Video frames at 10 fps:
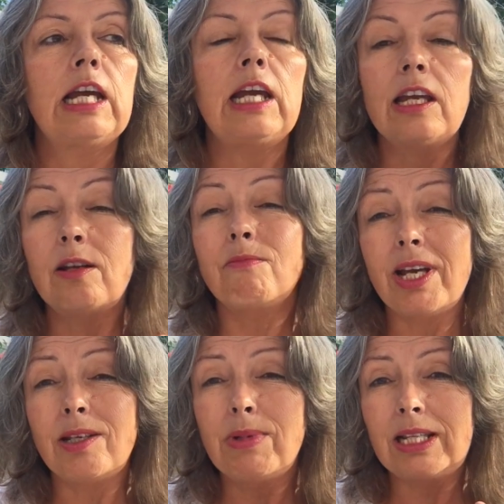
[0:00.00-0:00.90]
and it
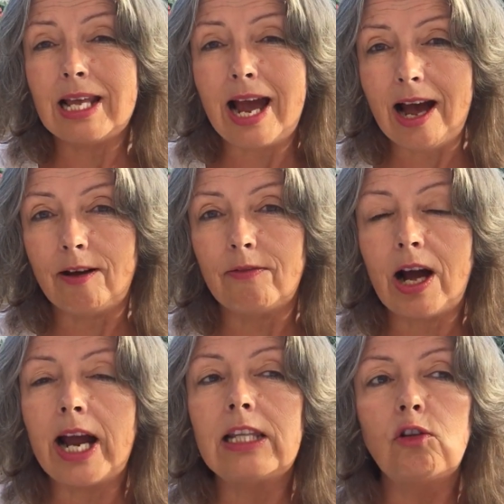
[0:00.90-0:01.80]
made me laugh.
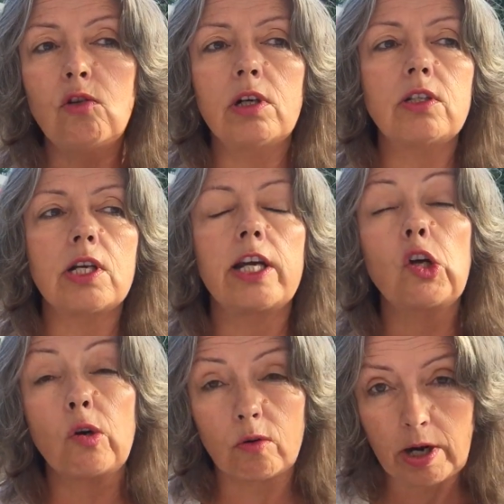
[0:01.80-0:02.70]
I looked, I
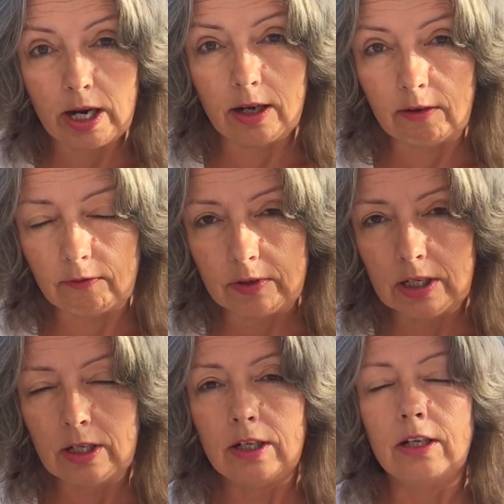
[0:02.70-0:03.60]
craved
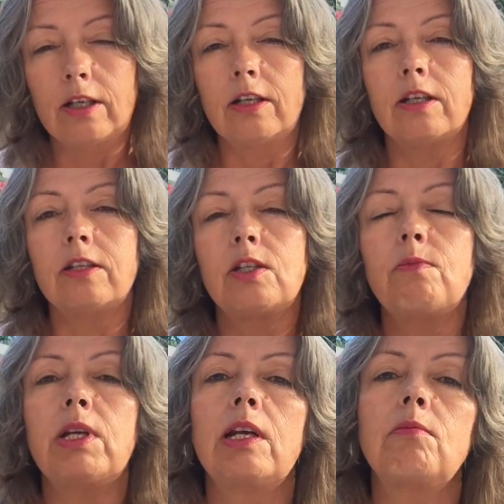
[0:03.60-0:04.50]
to
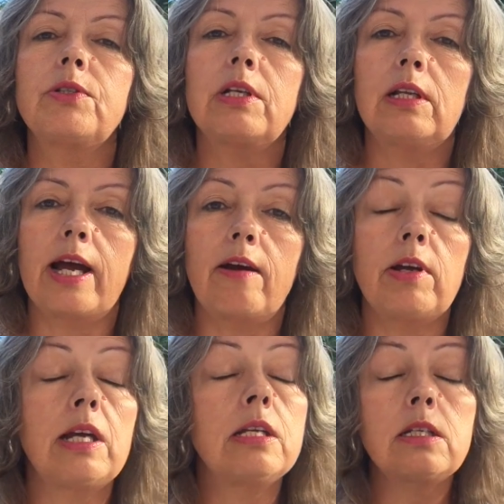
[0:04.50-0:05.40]
be to laugh.
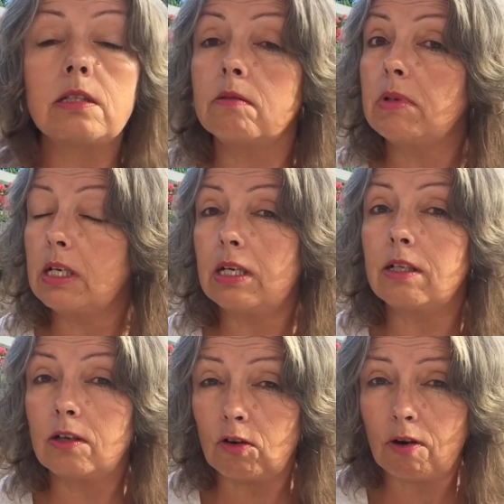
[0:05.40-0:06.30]
It doesn't mean I
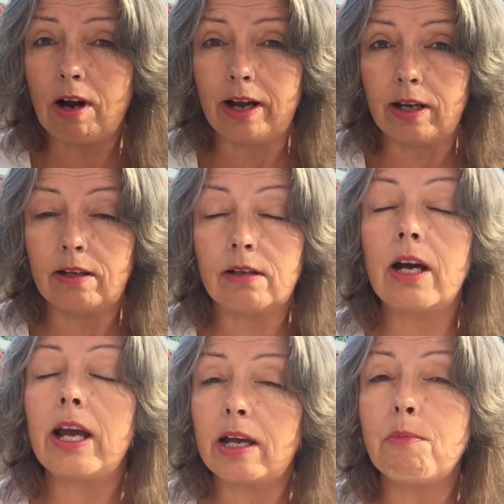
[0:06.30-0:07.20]
didn't cry. I
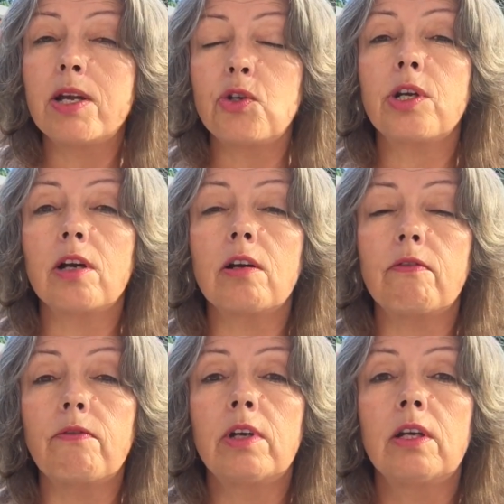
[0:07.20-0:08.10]
had my share
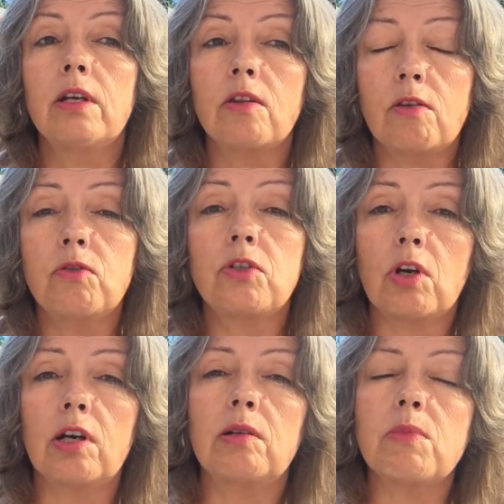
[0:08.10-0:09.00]
of those
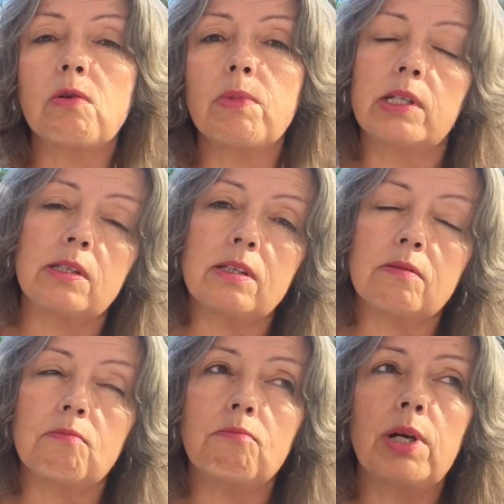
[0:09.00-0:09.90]
dark moments,
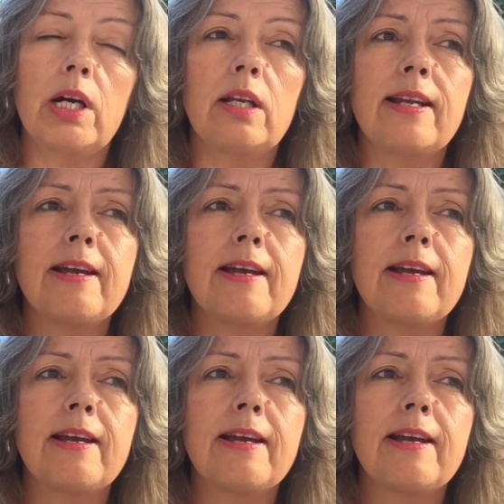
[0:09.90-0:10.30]
but